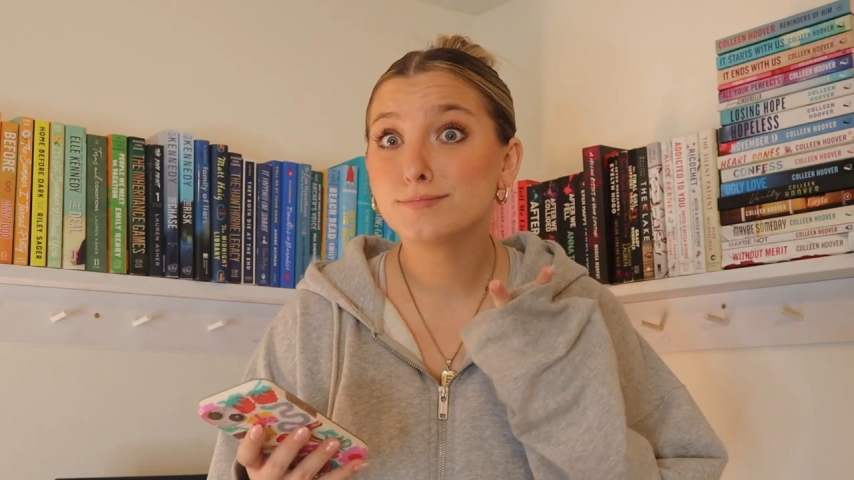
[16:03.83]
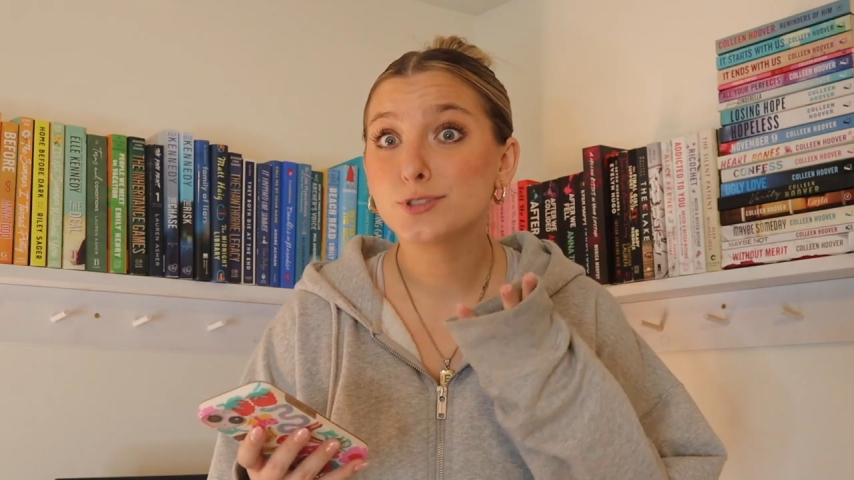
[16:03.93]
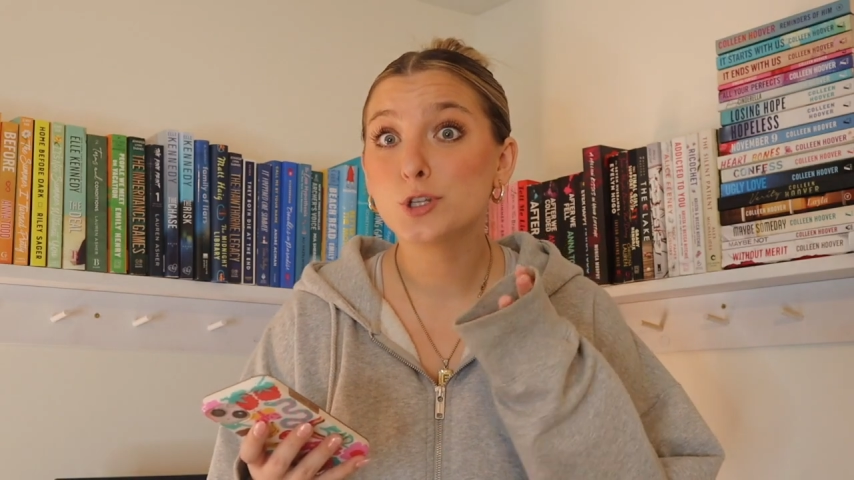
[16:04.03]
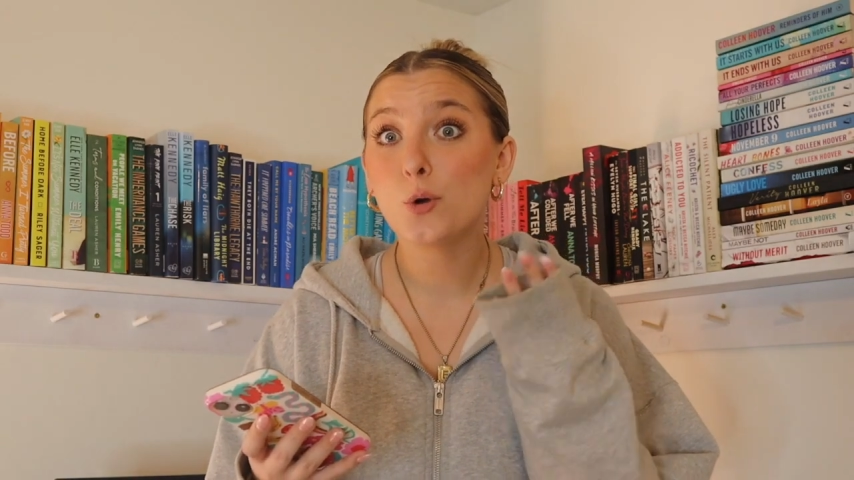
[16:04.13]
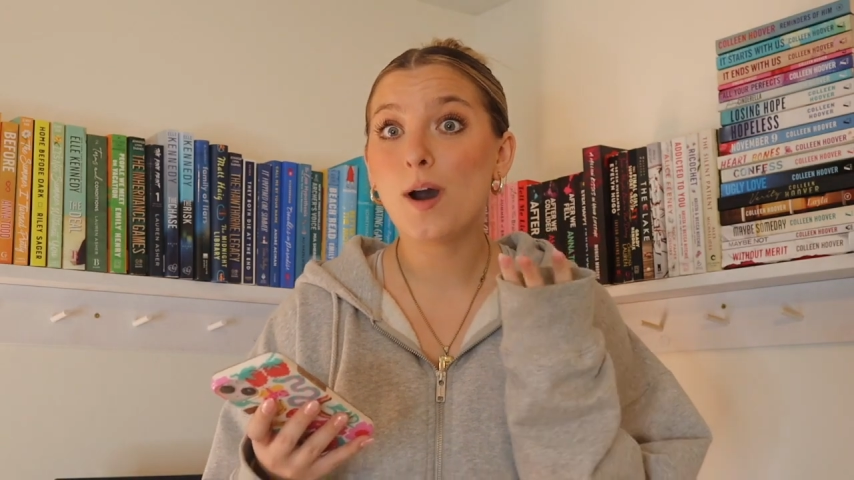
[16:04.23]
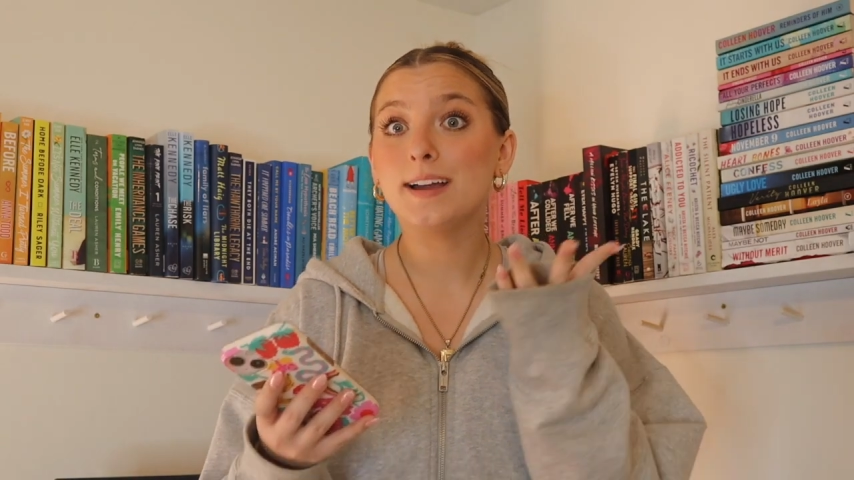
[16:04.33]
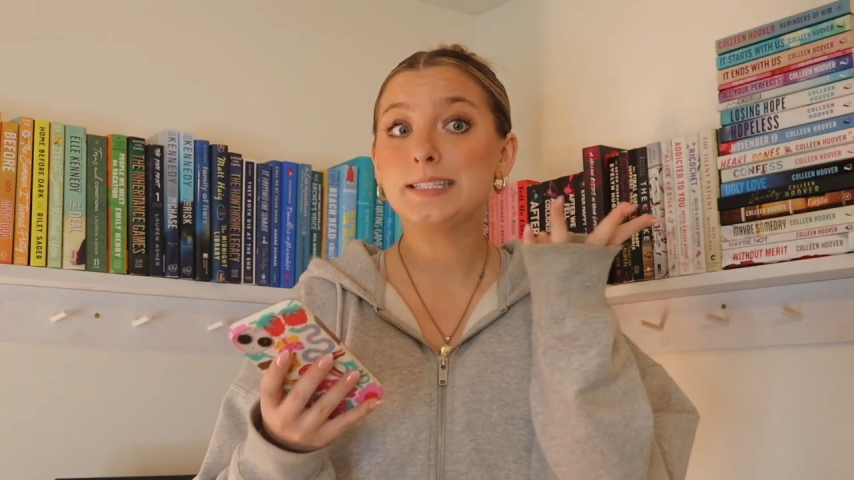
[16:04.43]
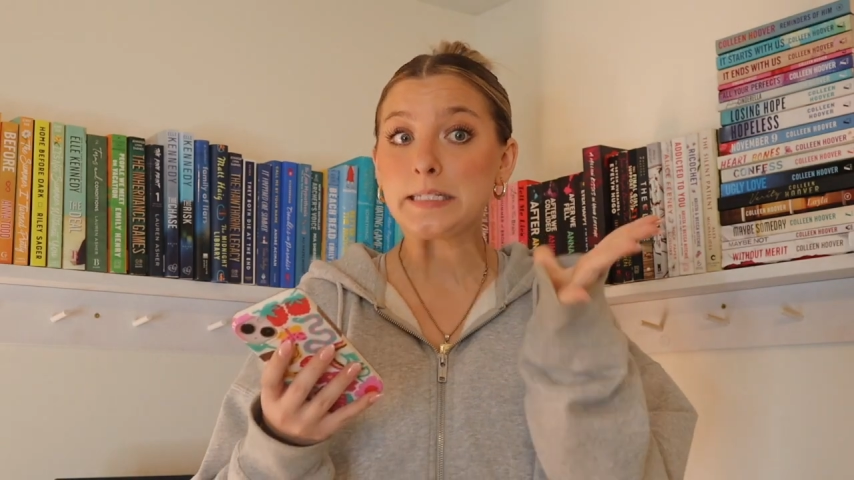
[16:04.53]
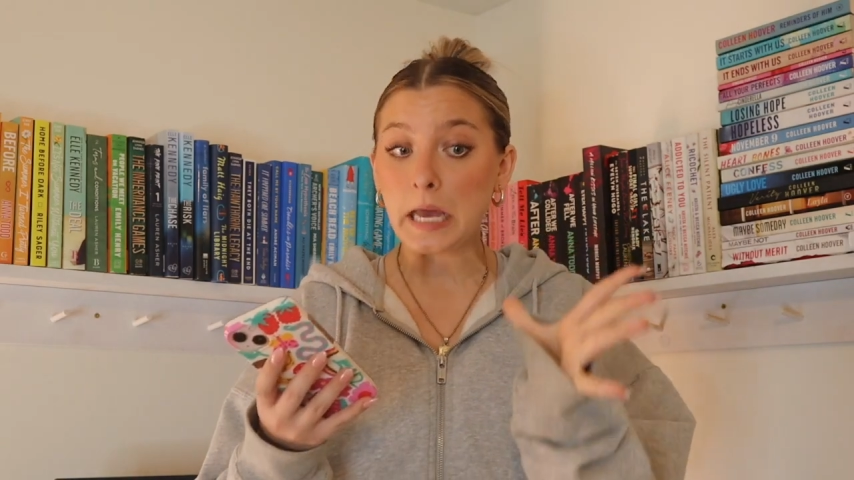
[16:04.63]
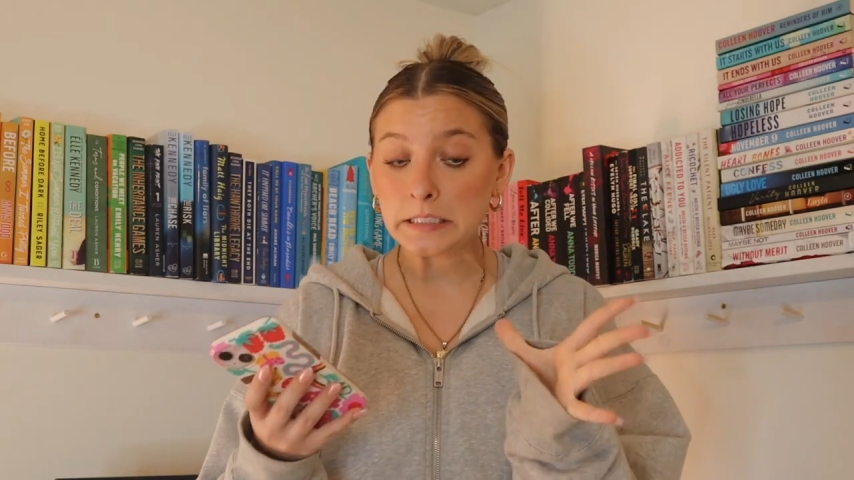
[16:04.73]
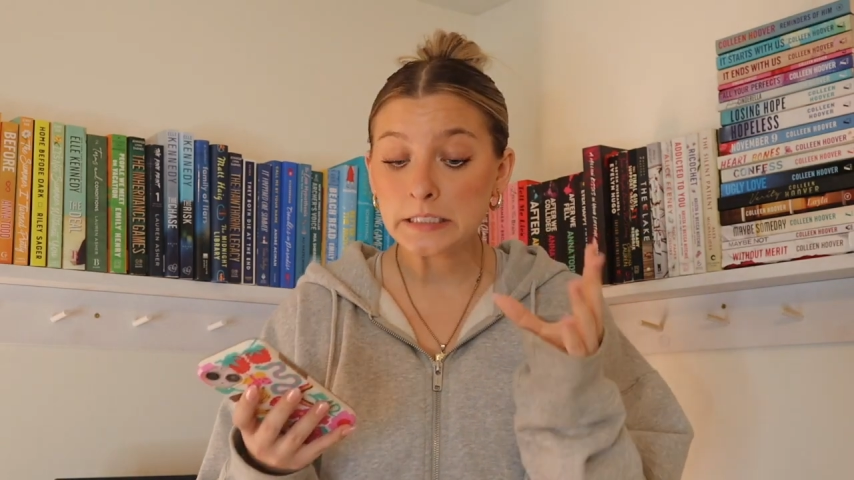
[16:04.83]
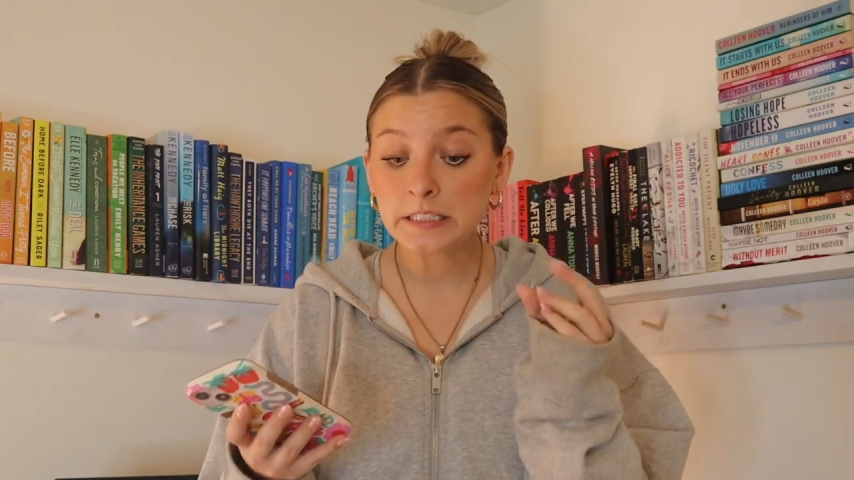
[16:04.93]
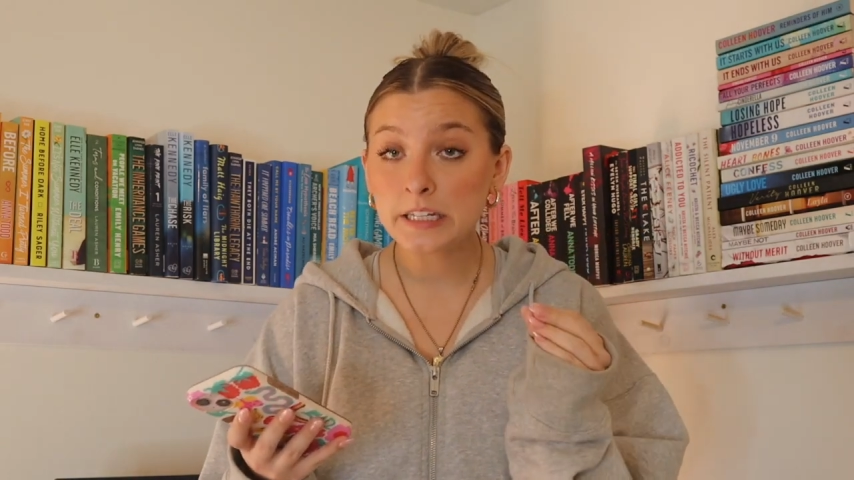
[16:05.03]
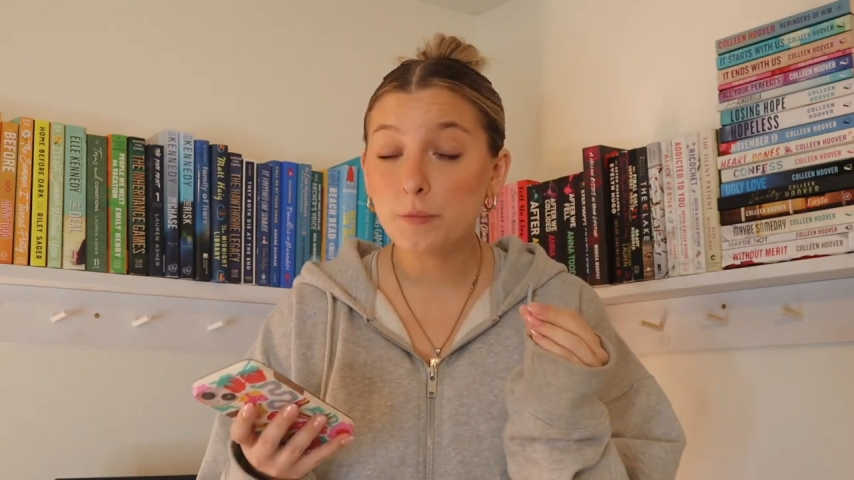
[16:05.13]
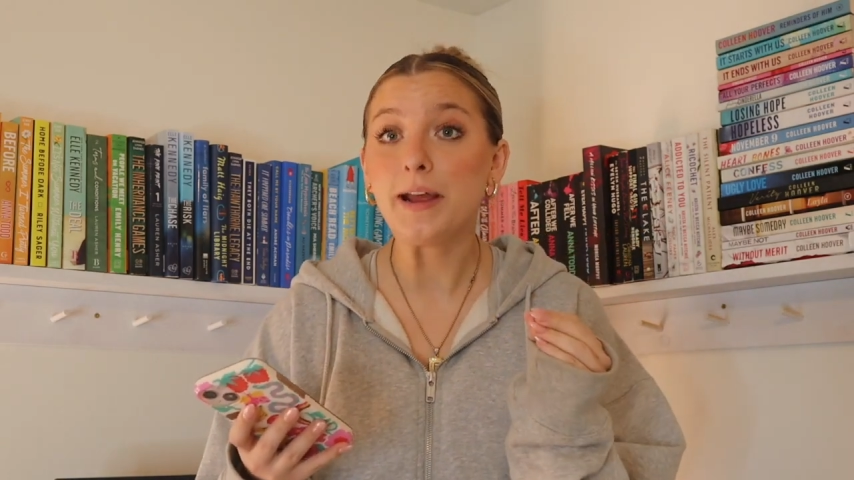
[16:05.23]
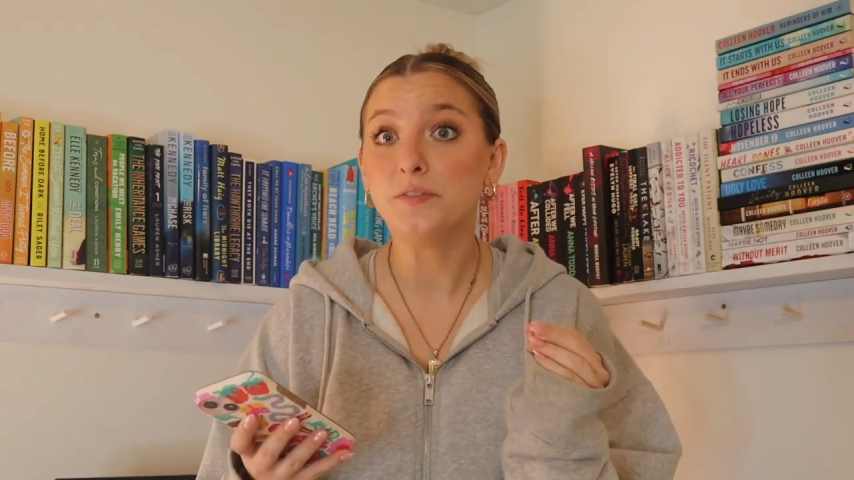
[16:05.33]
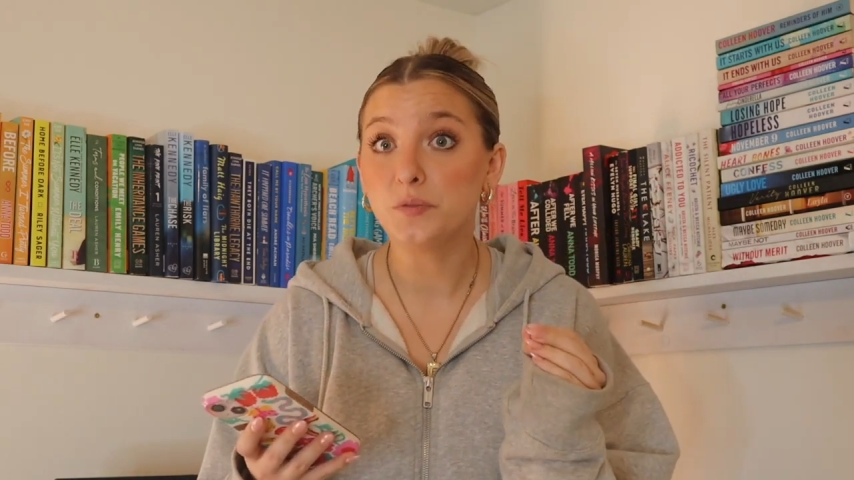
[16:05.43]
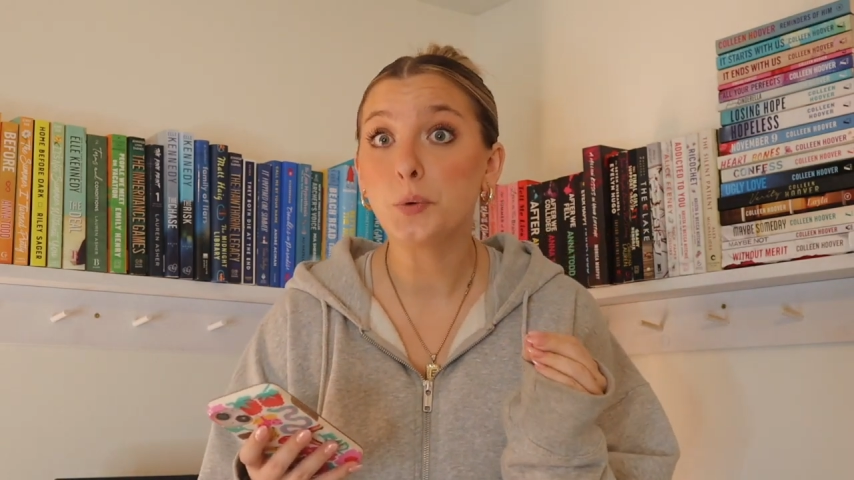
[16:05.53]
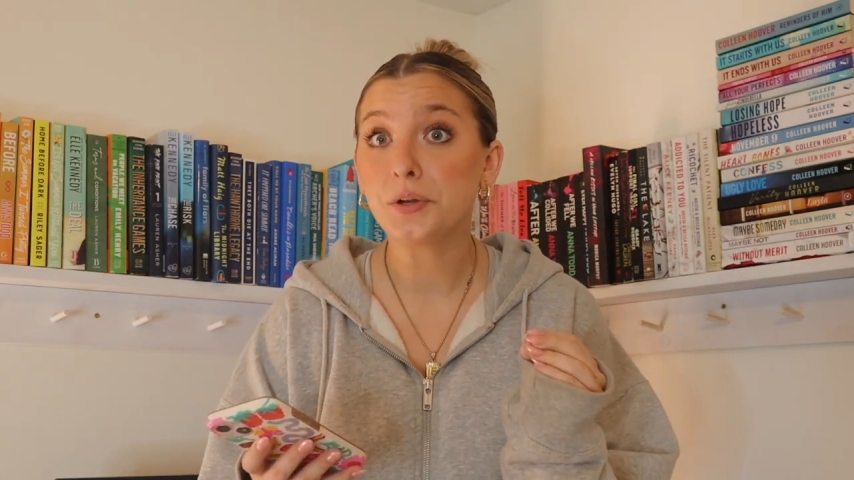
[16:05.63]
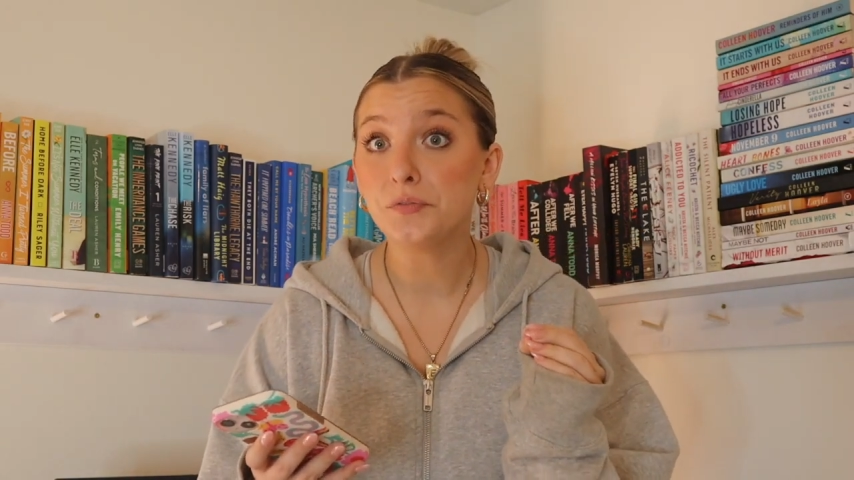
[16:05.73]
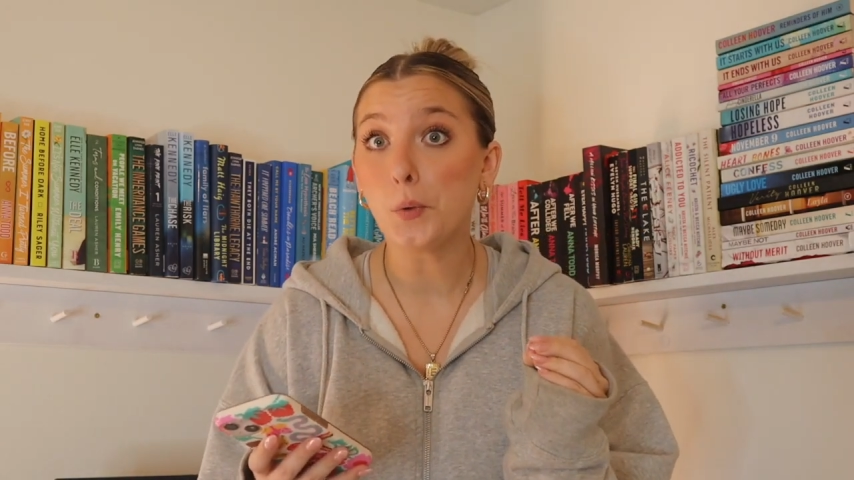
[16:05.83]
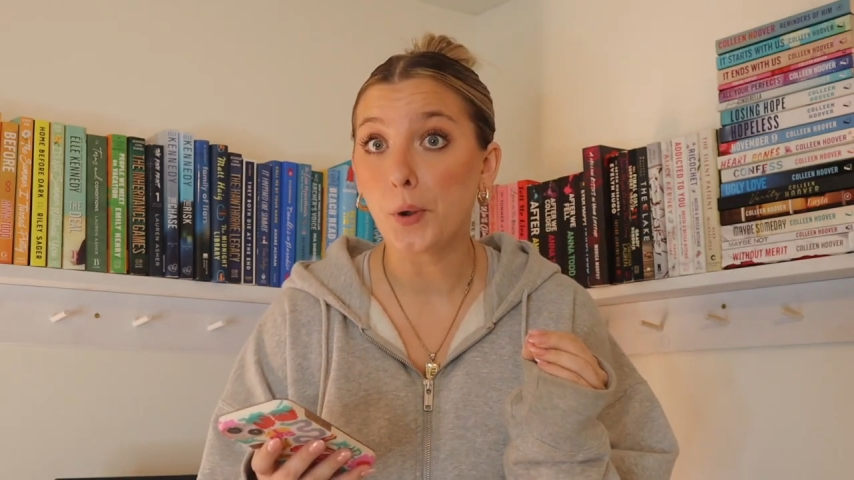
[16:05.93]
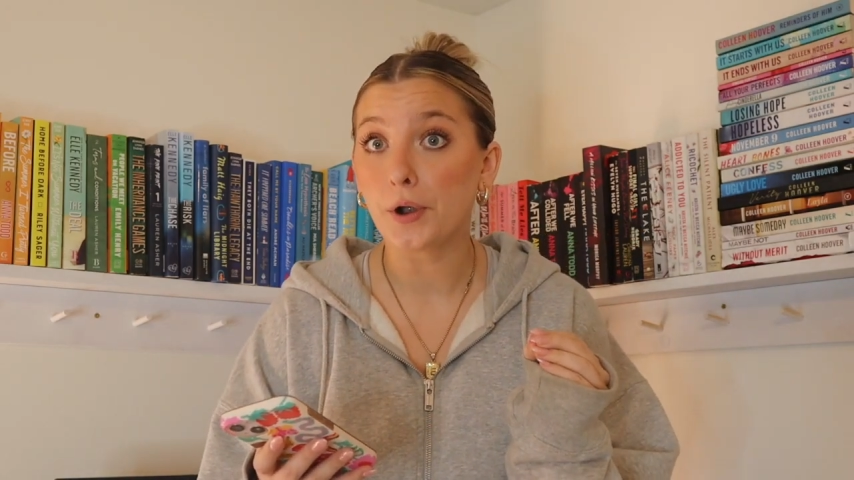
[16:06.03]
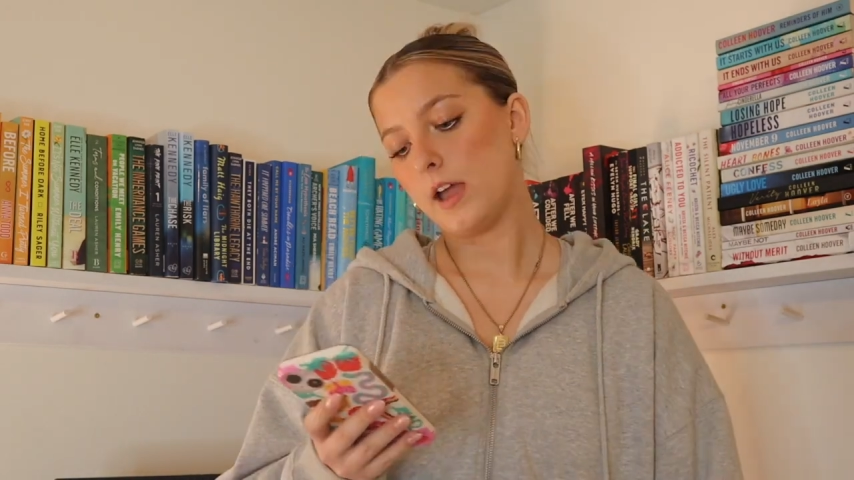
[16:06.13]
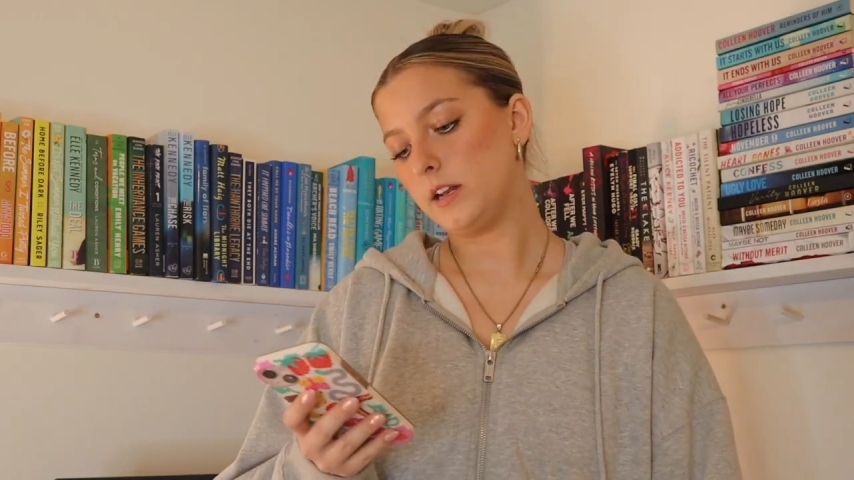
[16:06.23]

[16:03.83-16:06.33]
So I technically read 44.